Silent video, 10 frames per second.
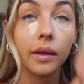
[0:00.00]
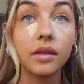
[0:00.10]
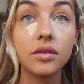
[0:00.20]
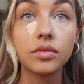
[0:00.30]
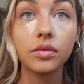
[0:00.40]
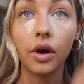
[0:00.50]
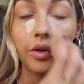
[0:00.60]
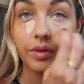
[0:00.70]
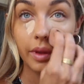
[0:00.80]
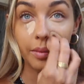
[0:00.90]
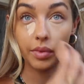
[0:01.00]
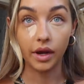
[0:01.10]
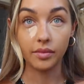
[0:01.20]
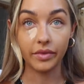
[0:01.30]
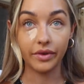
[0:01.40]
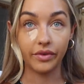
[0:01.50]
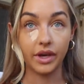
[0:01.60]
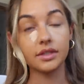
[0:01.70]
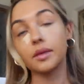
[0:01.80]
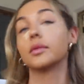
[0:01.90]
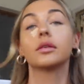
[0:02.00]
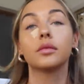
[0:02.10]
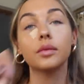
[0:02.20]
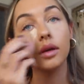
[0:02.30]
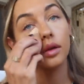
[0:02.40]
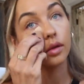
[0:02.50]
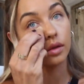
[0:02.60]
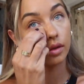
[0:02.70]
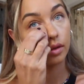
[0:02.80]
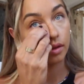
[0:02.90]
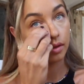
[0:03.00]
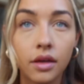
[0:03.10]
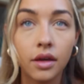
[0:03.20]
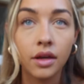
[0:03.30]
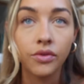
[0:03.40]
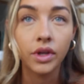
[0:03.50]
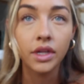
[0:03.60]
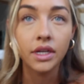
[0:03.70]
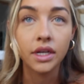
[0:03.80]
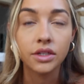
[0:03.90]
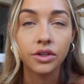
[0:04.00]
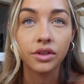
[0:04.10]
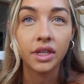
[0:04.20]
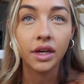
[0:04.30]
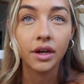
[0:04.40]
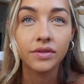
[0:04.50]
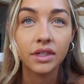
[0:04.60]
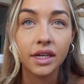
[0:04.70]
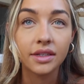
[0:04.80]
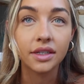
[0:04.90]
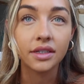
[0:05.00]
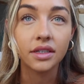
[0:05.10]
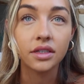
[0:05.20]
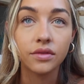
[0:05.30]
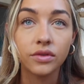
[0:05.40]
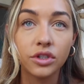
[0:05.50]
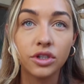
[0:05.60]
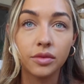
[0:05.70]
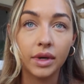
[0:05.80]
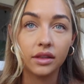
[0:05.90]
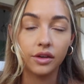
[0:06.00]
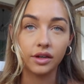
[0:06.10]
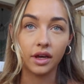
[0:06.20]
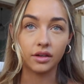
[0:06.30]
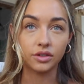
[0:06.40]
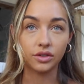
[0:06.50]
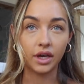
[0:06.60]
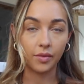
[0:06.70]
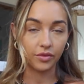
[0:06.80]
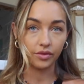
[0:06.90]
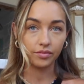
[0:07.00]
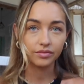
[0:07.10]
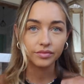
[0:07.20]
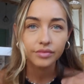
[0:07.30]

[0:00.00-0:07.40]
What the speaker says: This will hopefully brighten my face up a little bit. I really need to. You'd think after like 6 years of YouTube, I'd learn how to do camera